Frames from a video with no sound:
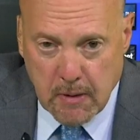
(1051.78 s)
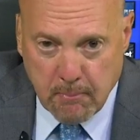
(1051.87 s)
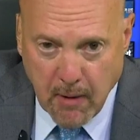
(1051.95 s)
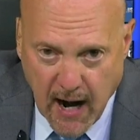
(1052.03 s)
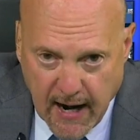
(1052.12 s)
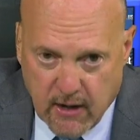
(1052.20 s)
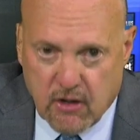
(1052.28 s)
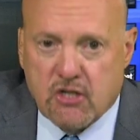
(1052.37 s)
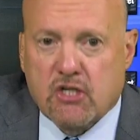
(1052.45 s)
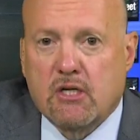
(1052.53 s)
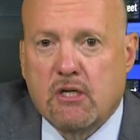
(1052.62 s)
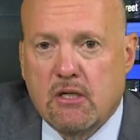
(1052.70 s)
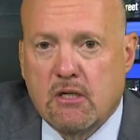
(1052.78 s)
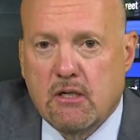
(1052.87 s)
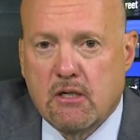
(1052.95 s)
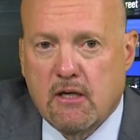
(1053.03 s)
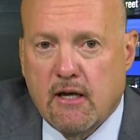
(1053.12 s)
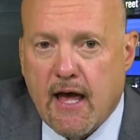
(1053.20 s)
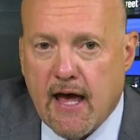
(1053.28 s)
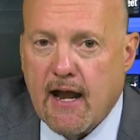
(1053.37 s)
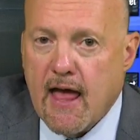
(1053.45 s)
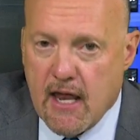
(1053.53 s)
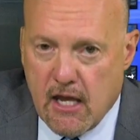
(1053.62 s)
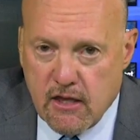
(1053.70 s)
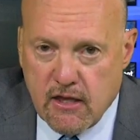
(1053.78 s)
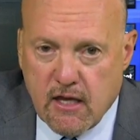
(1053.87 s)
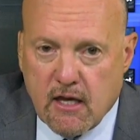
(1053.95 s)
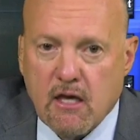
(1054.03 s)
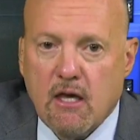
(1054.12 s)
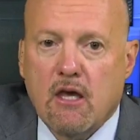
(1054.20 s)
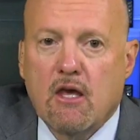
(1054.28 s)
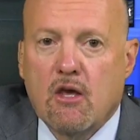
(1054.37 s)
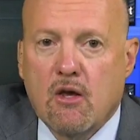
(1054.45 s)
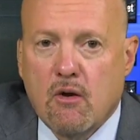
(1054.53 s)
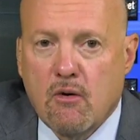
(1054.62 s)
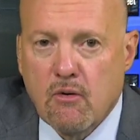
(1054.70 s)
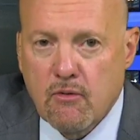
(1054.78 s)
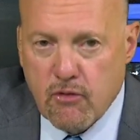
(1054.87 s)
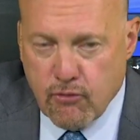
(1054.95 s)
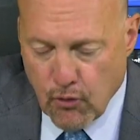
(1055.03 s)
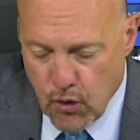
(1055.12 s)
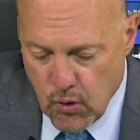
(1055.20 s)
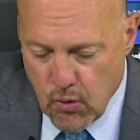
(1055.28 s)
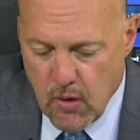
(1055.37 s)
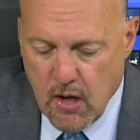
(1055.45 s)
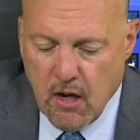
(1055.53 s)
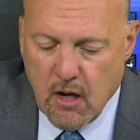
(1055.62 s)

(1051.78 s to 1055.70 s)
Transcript: be buyers at anything if